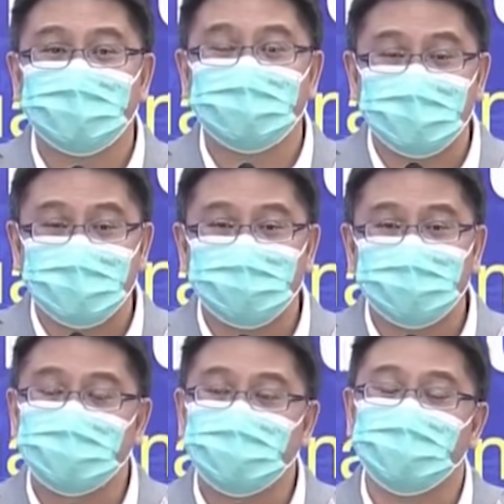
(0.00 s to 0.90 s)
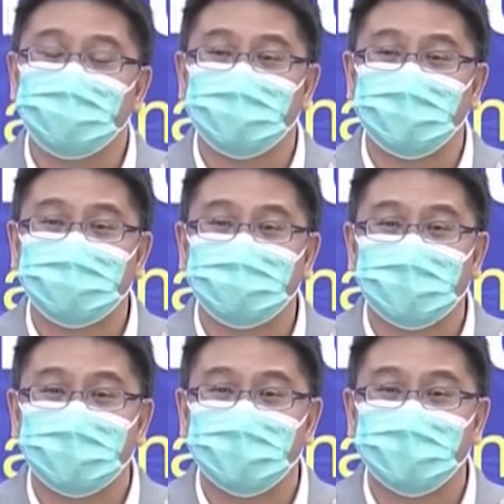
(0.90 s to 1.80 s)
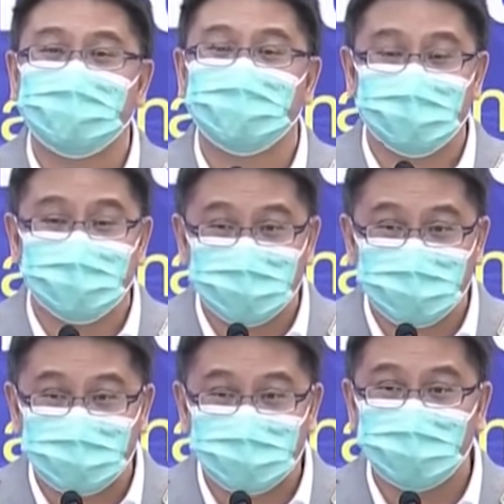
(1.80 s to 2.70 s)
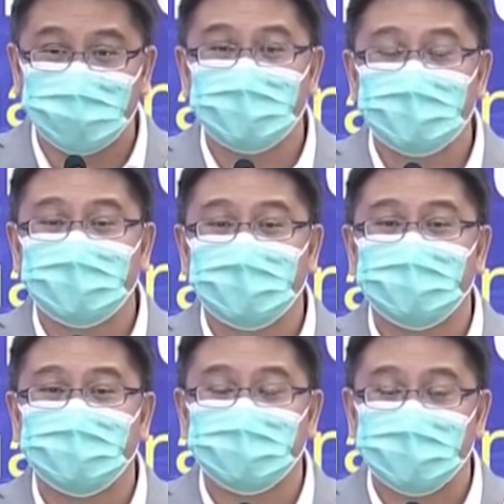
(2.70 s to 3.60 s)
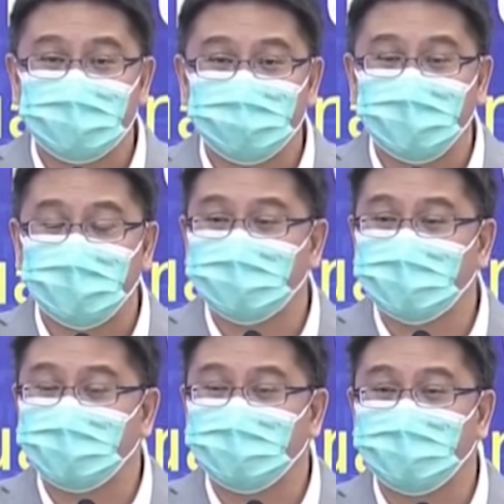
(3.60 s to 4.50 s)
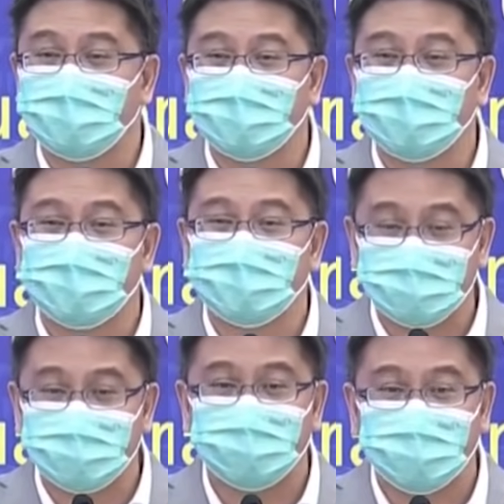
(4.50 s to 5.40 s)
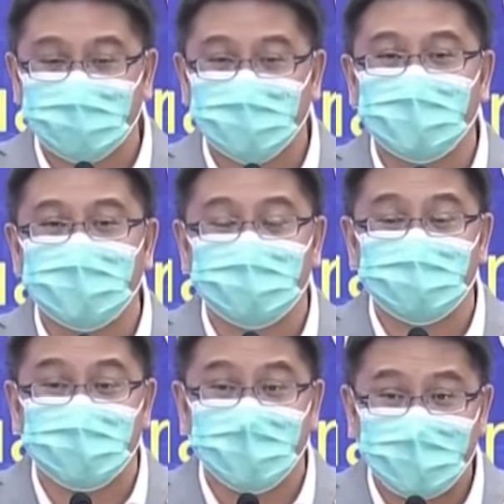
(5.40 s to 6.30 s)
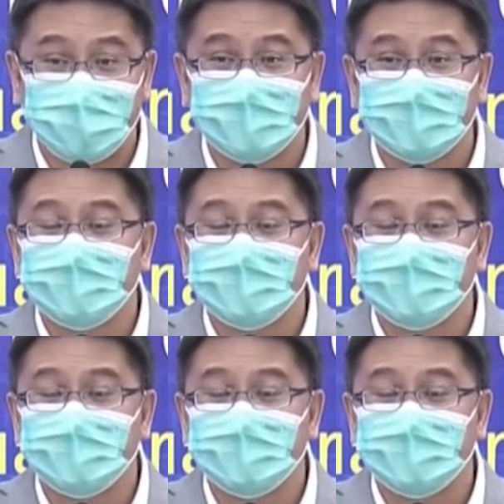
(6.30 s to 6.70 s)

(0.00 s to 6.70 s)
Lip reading: schemes would be starting very soon, I believe next week or around before the end of May,